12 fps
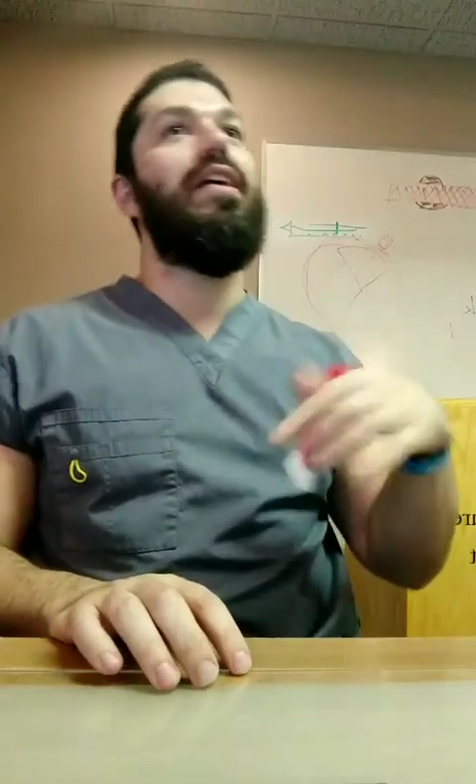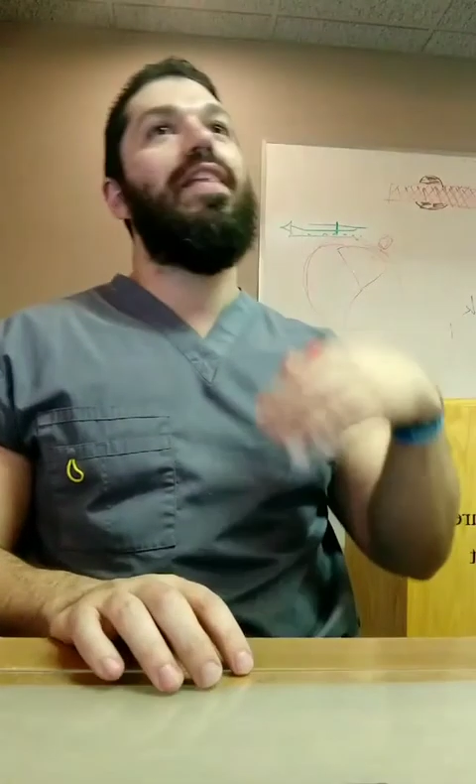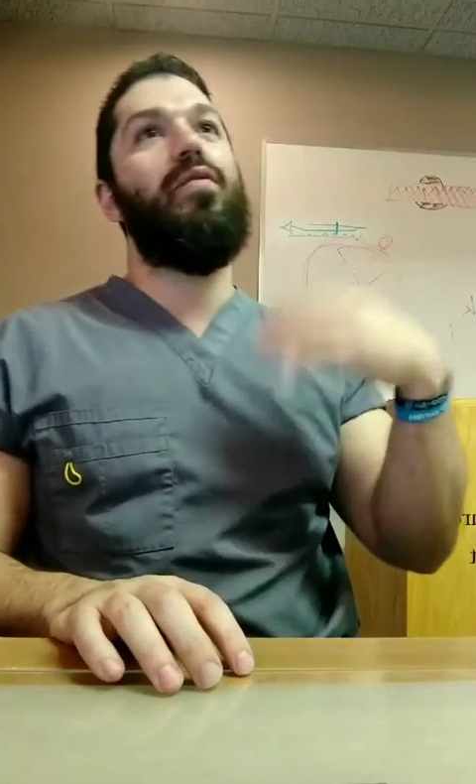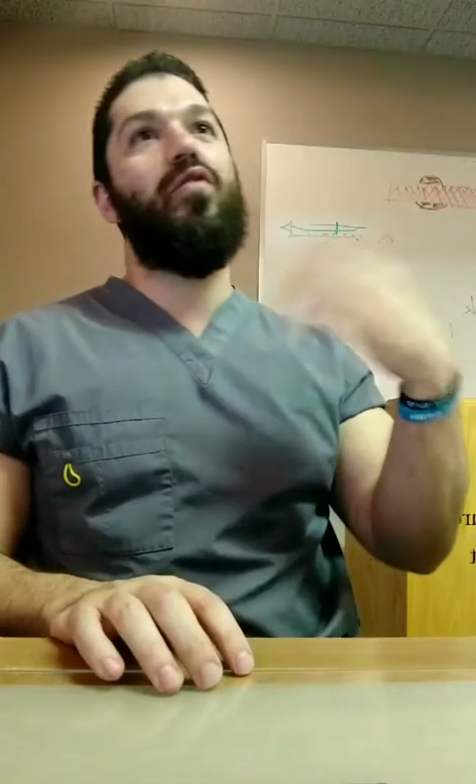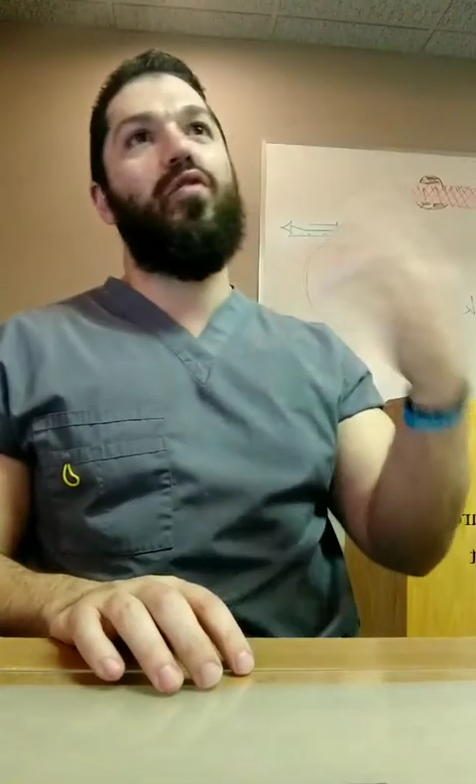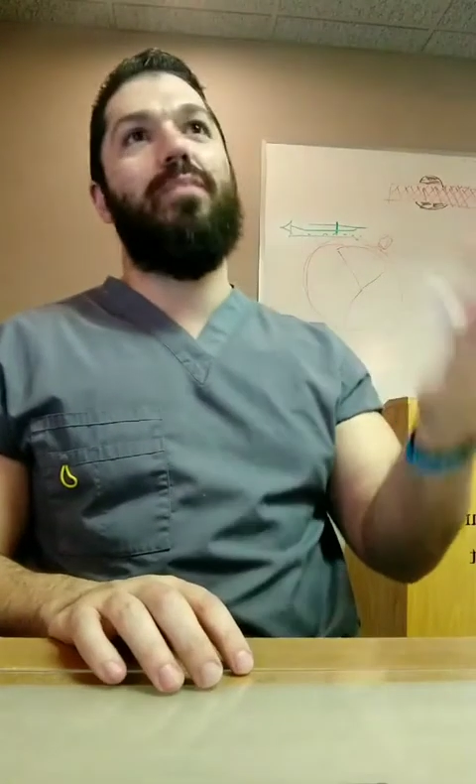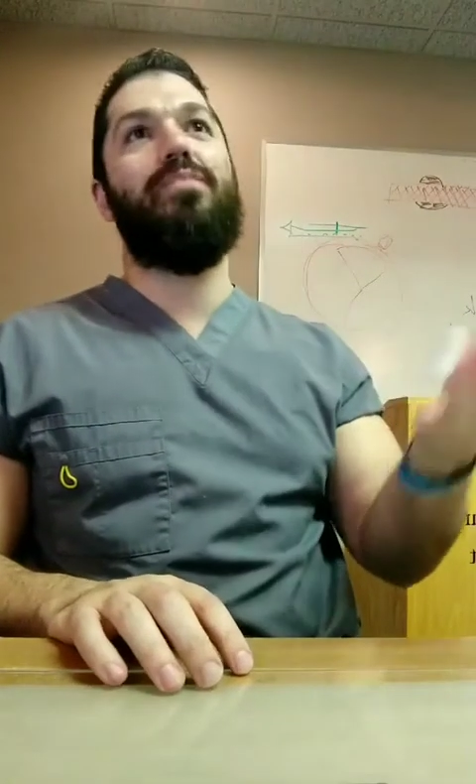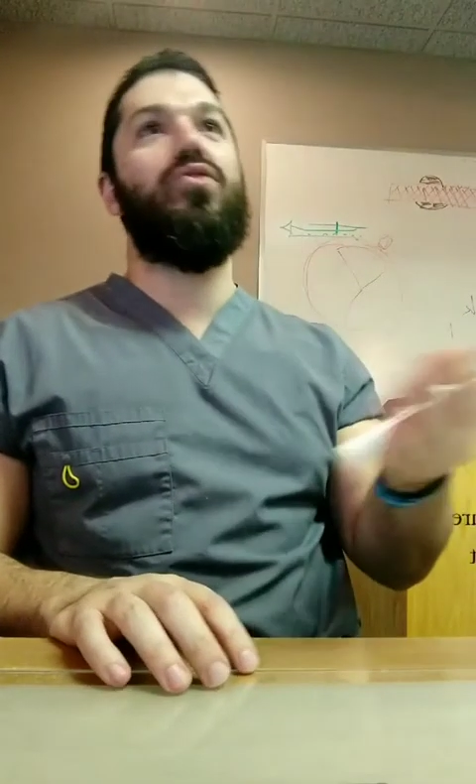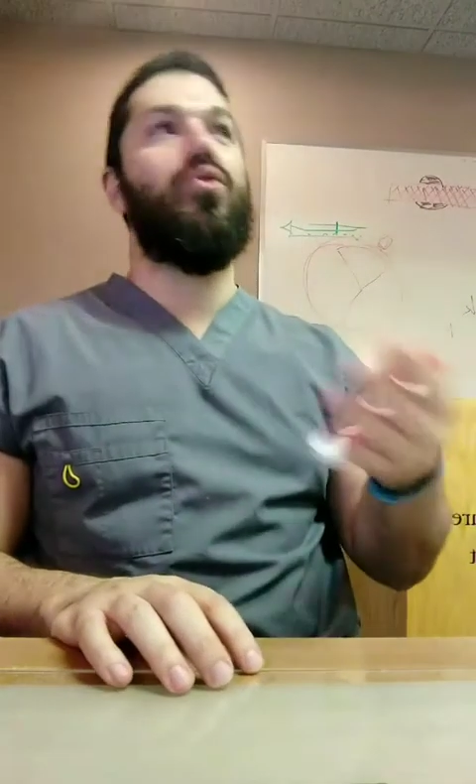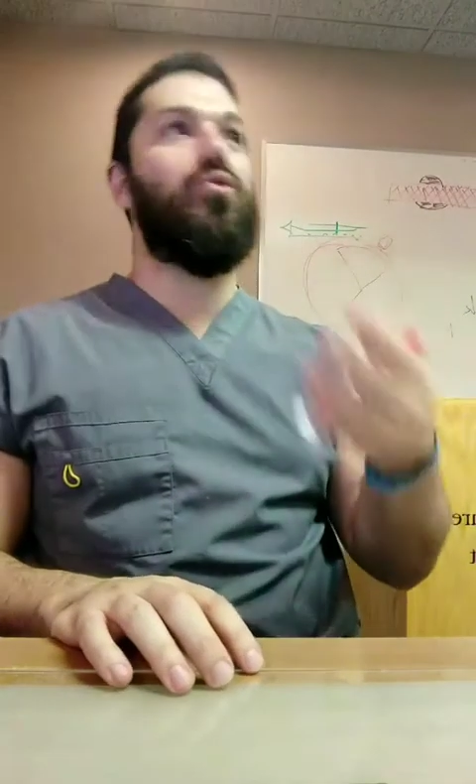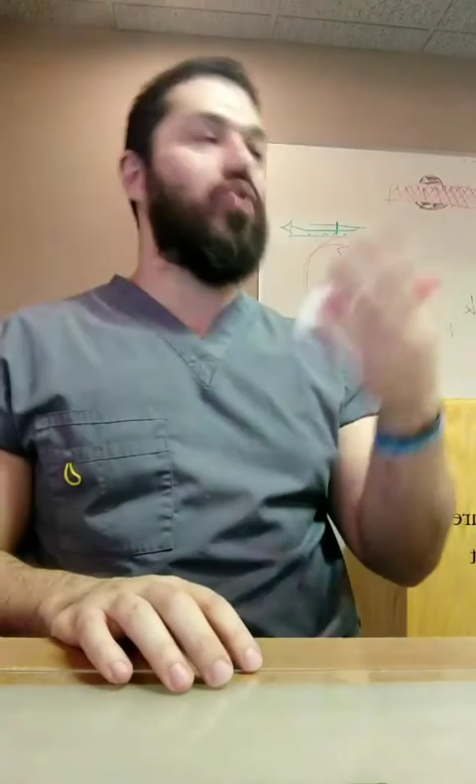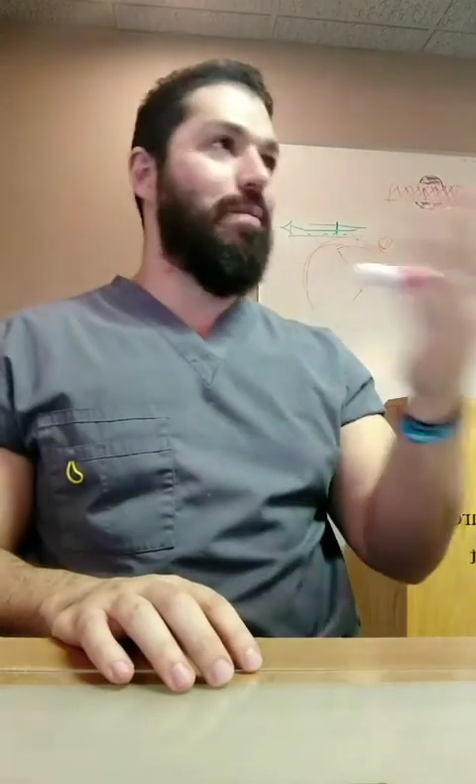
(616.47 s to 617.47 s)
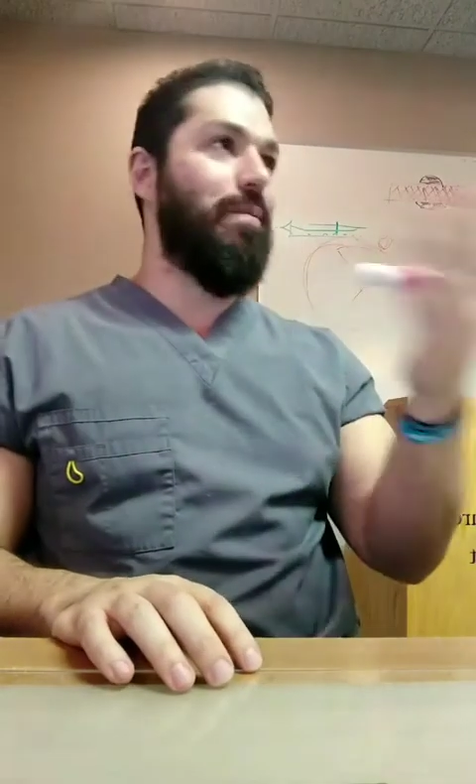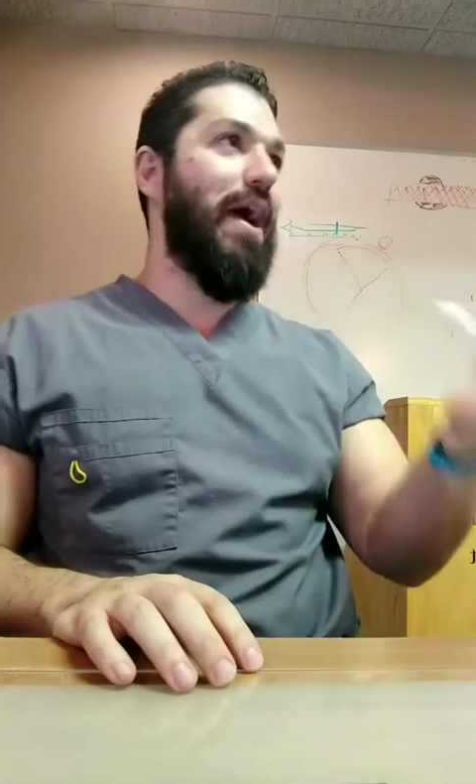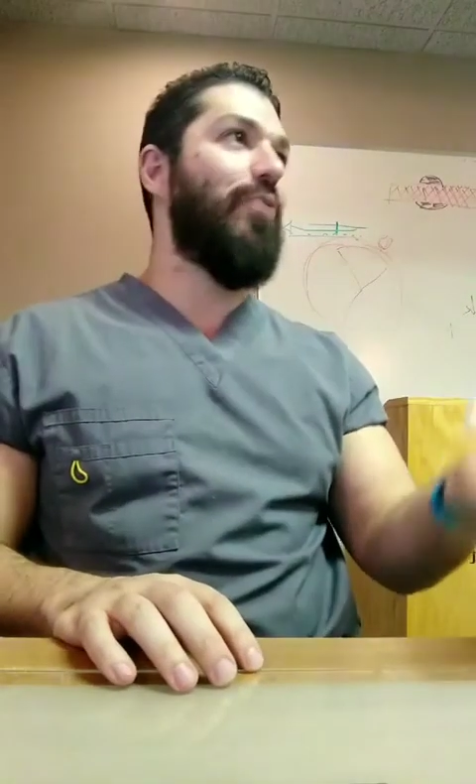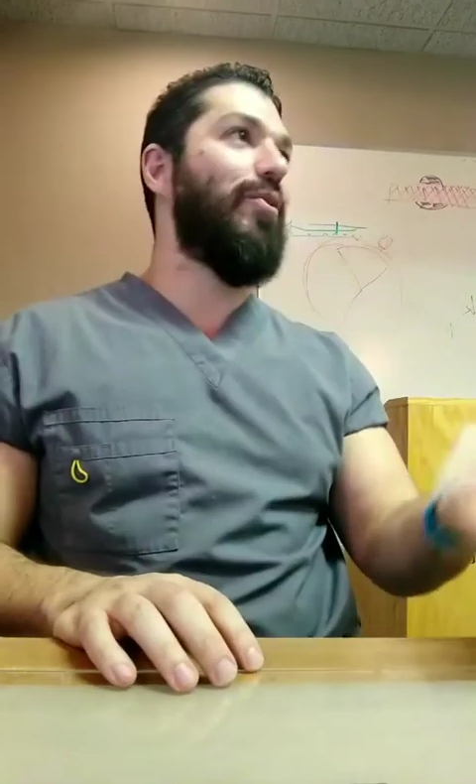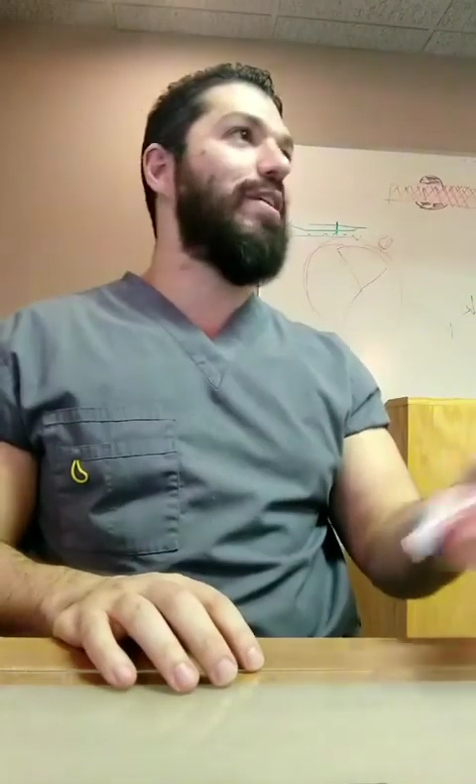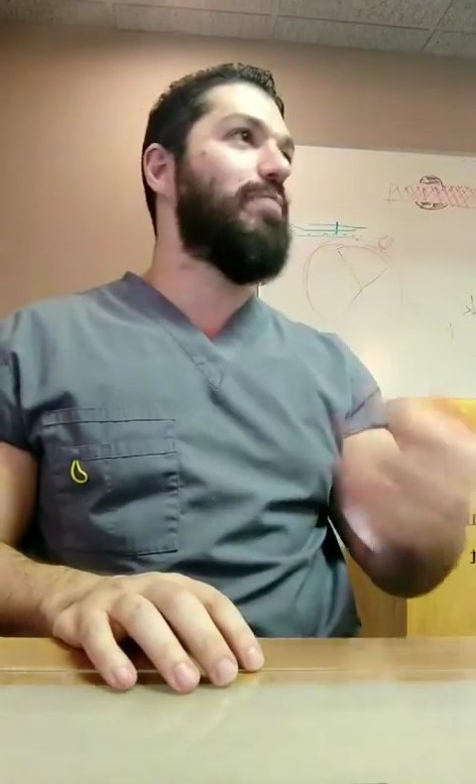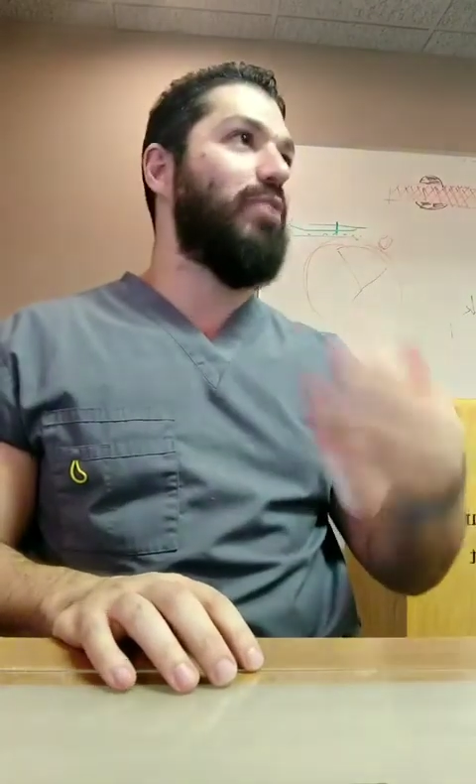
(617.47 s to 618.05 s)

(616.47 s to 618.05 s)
They move up through certain pathways,